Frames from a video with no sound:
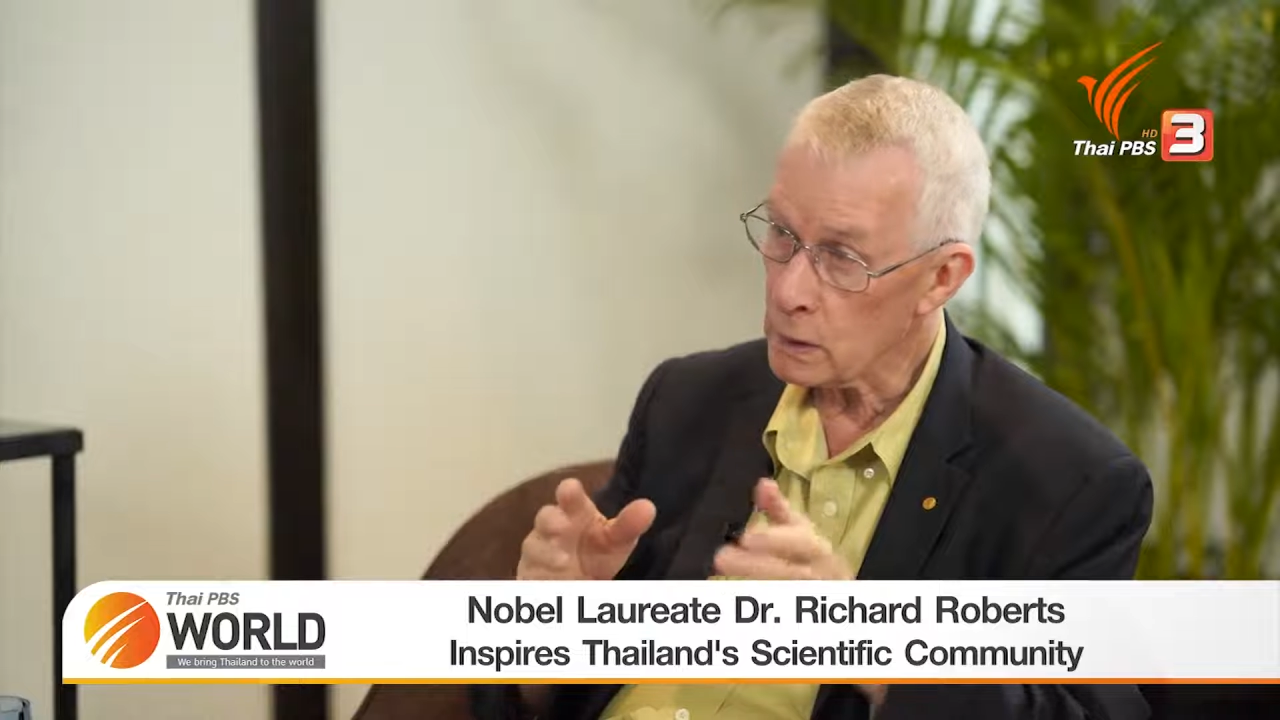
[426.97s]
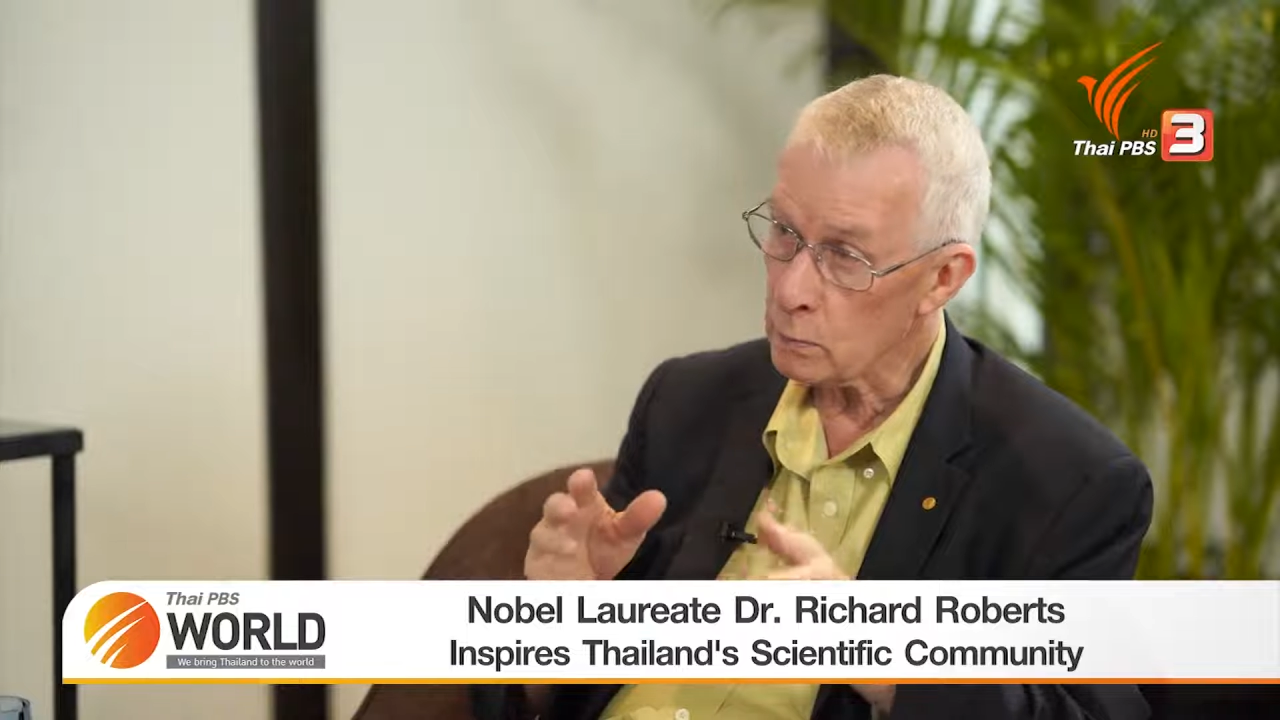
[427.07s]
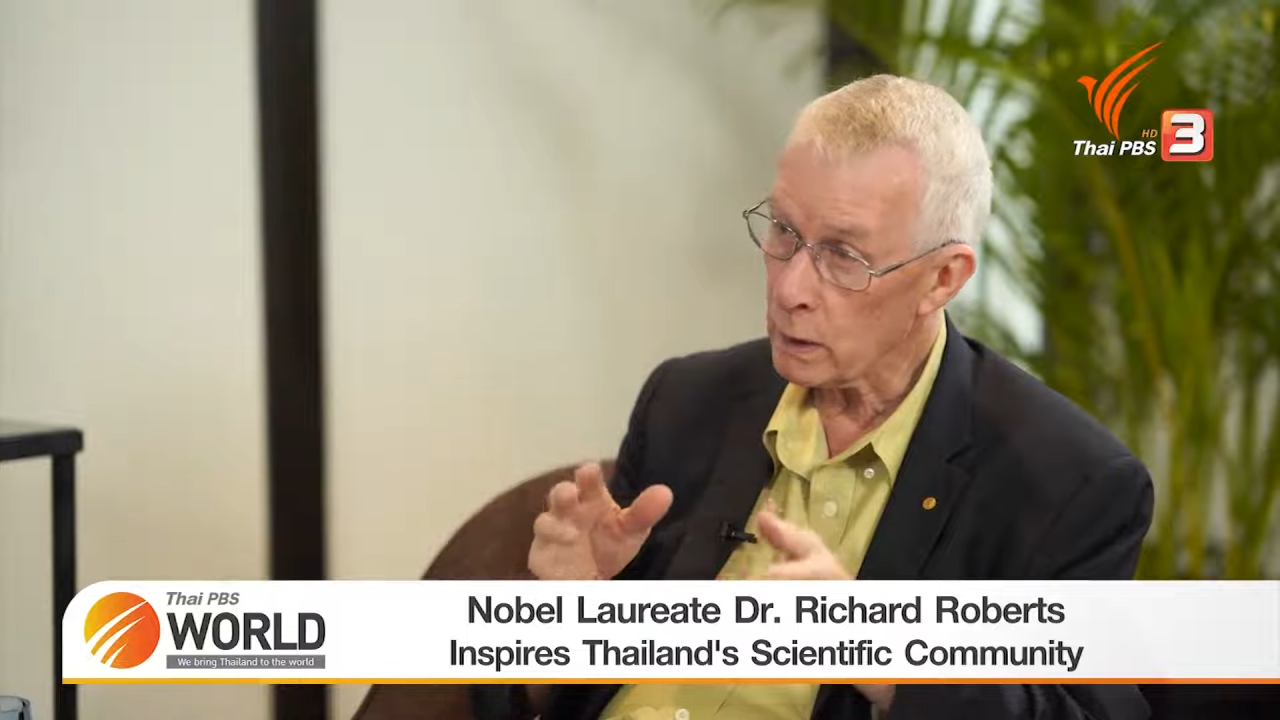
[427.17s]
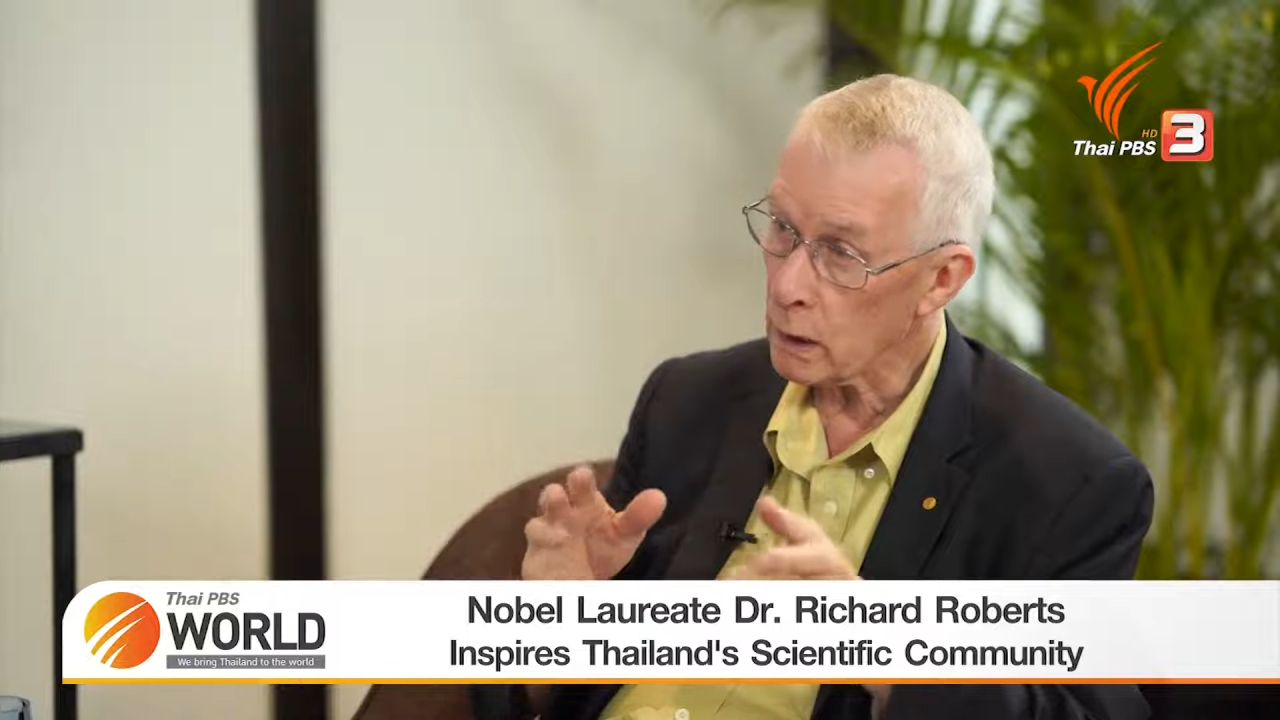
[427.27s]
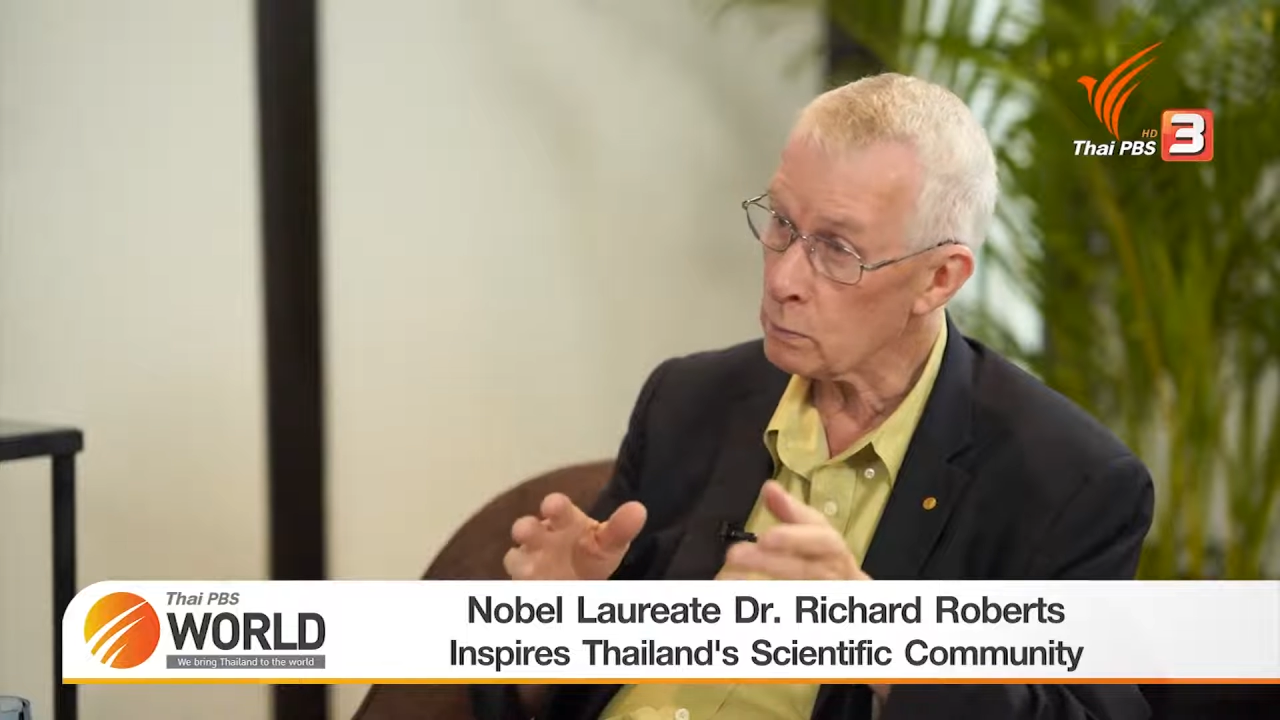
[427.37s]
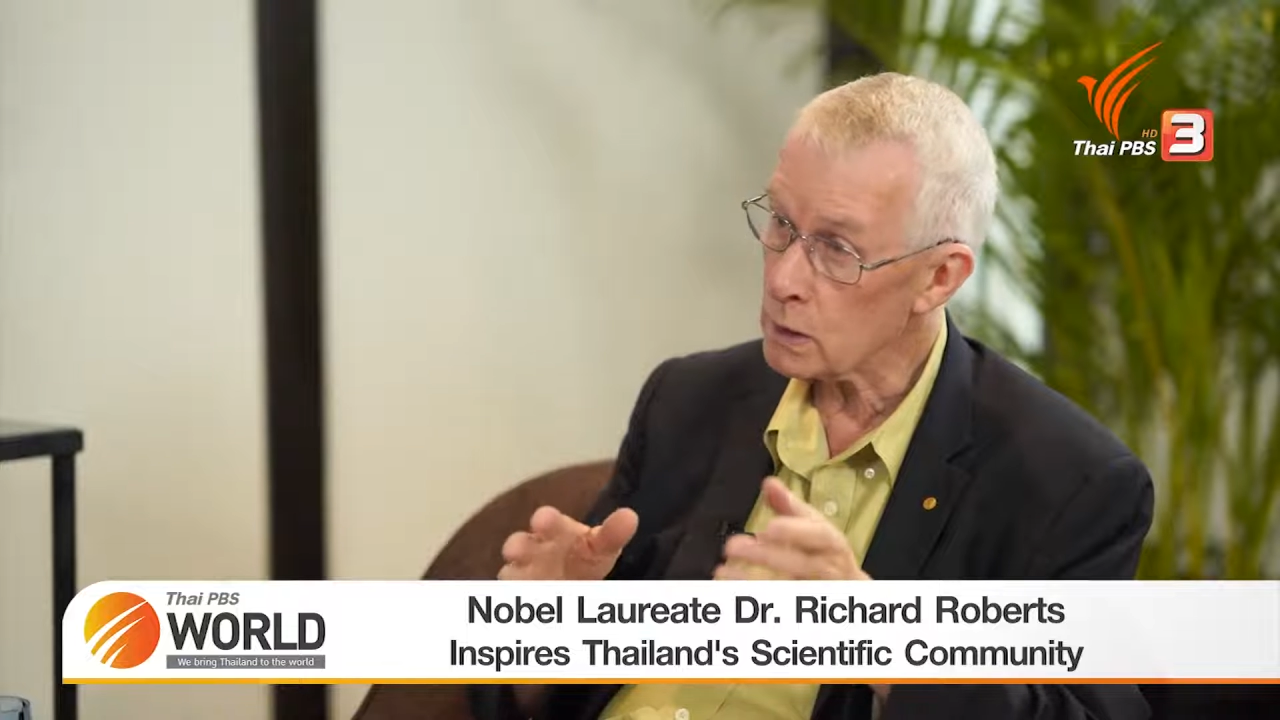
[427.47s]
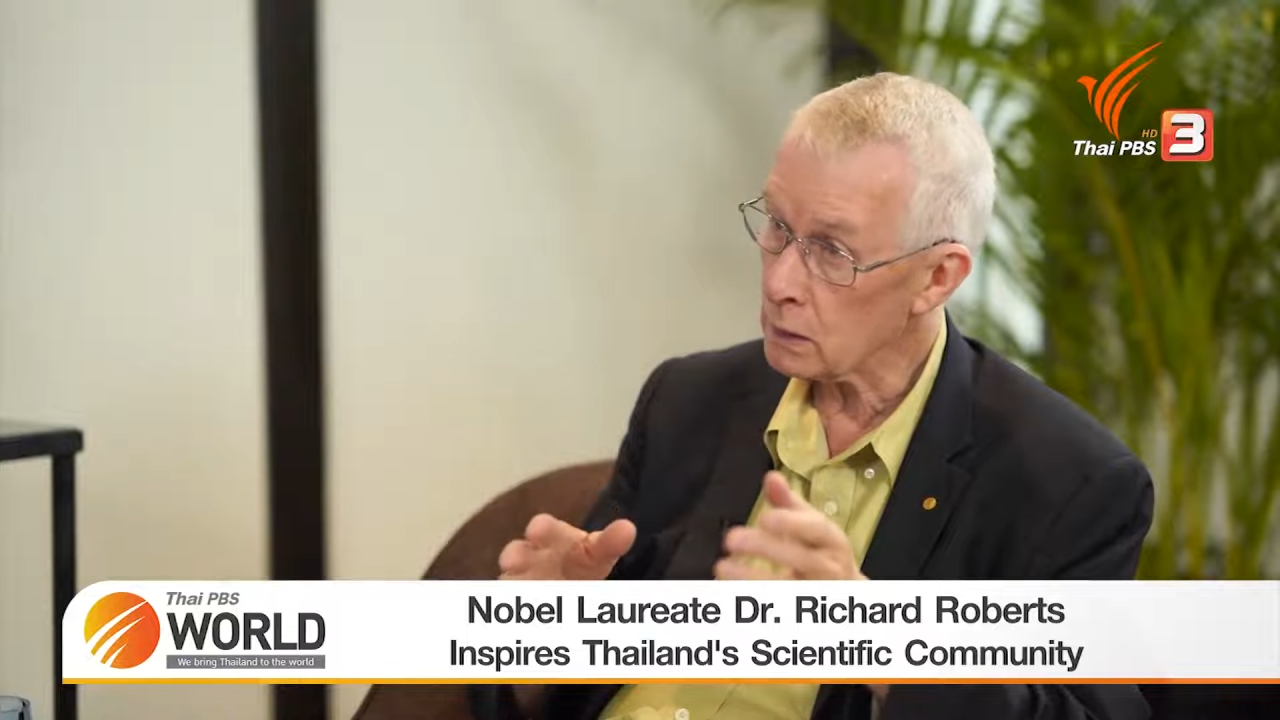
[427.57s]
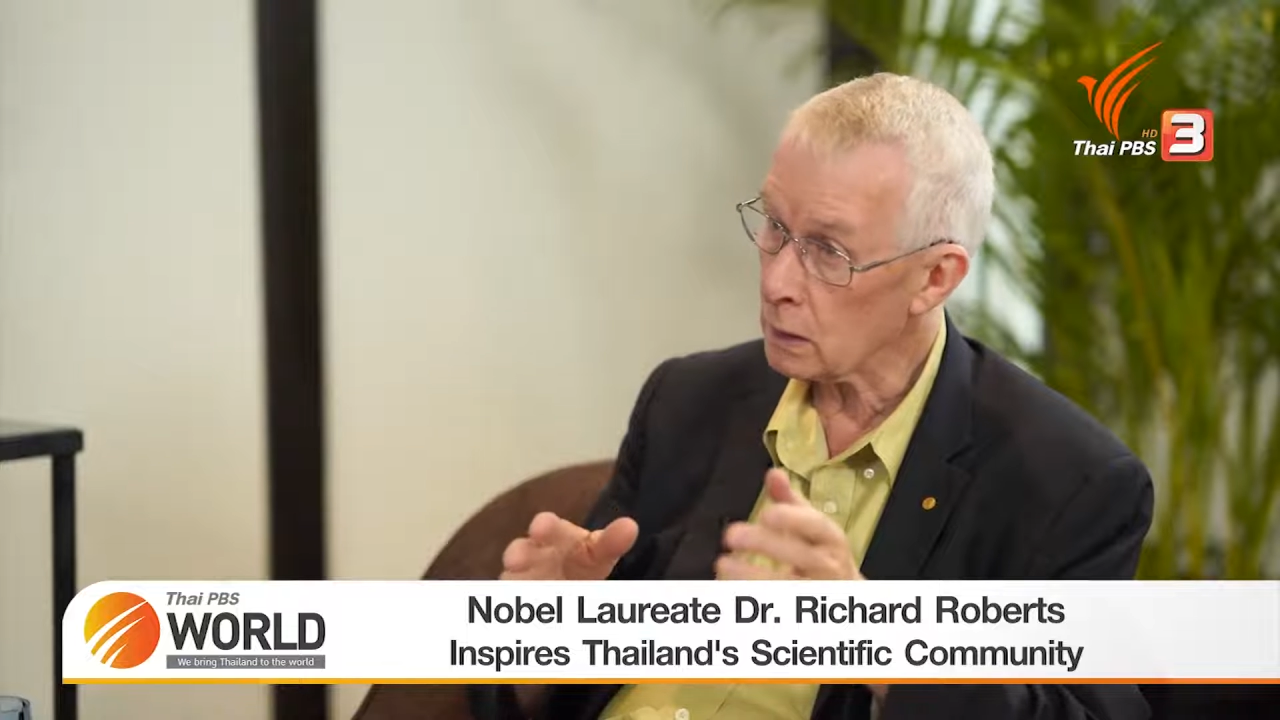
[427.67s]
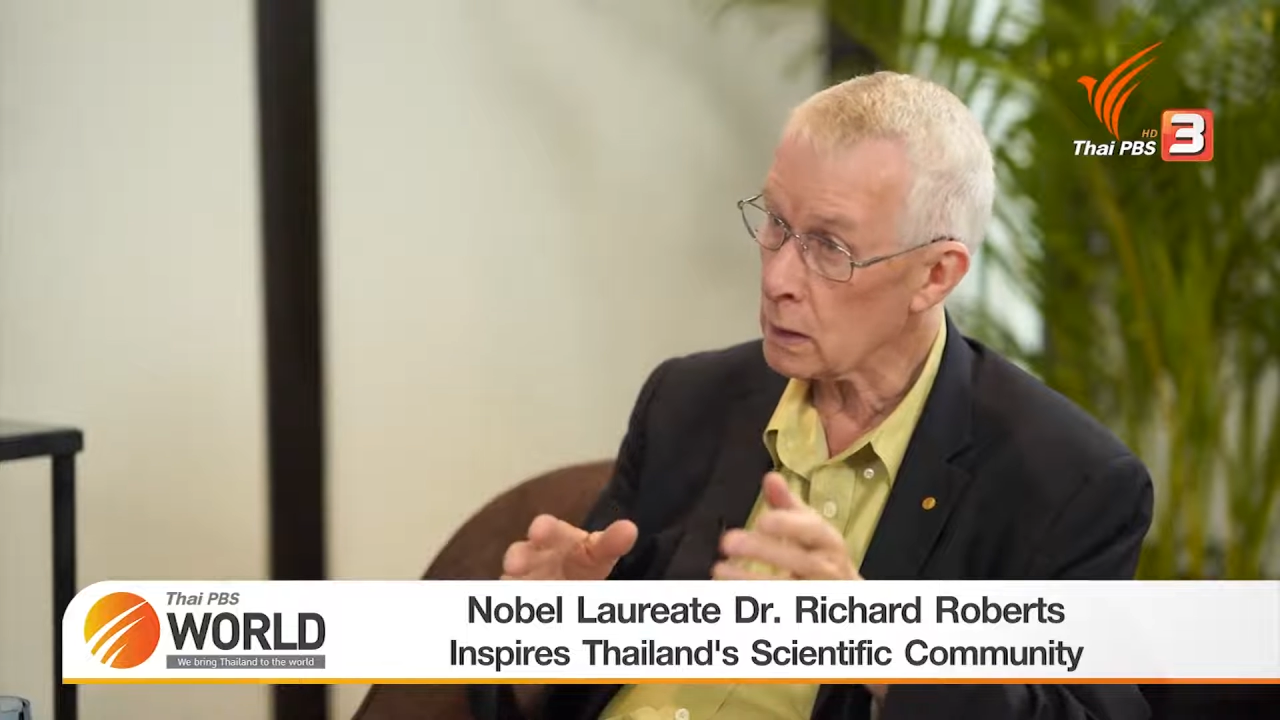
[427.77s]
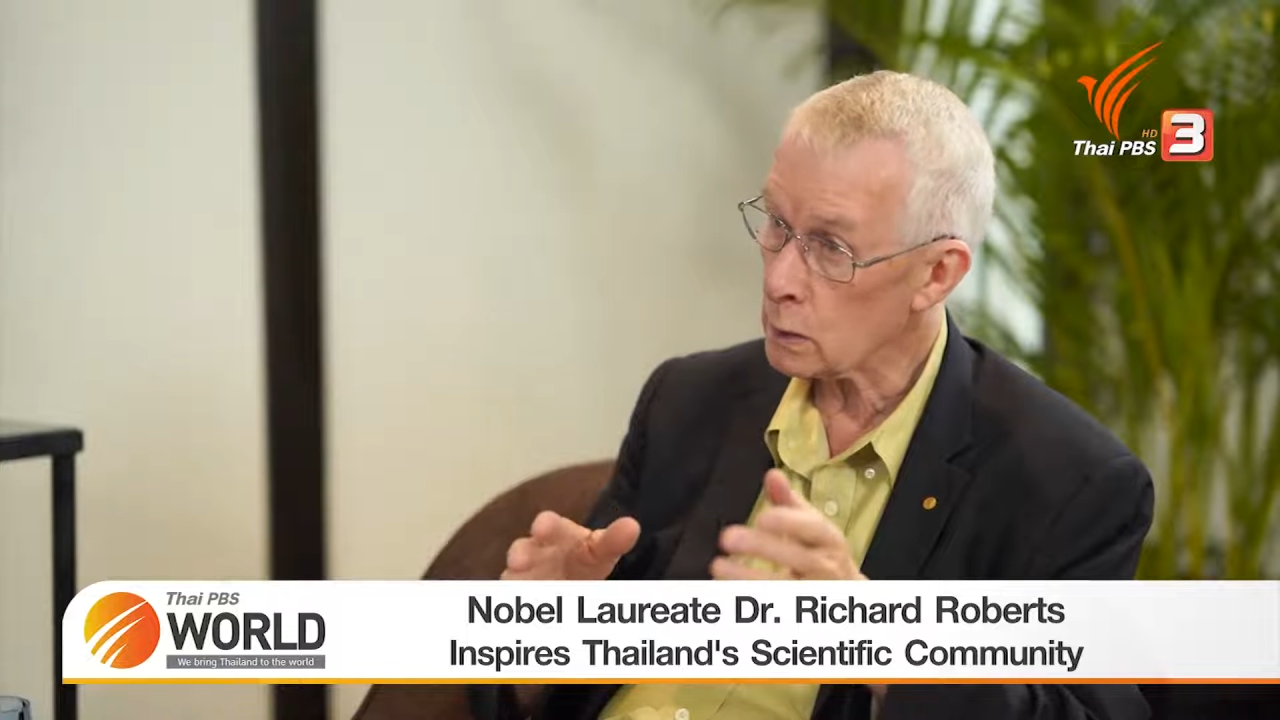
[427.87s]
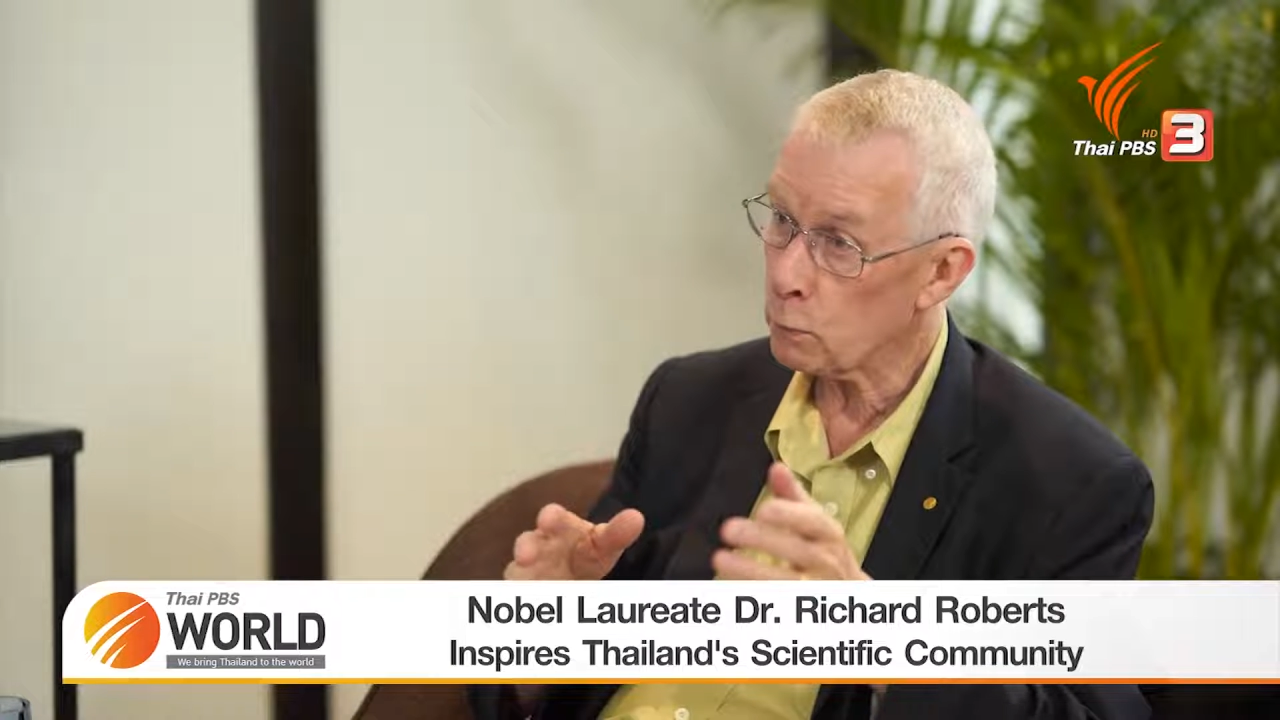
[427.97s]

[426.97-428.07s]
developed in the last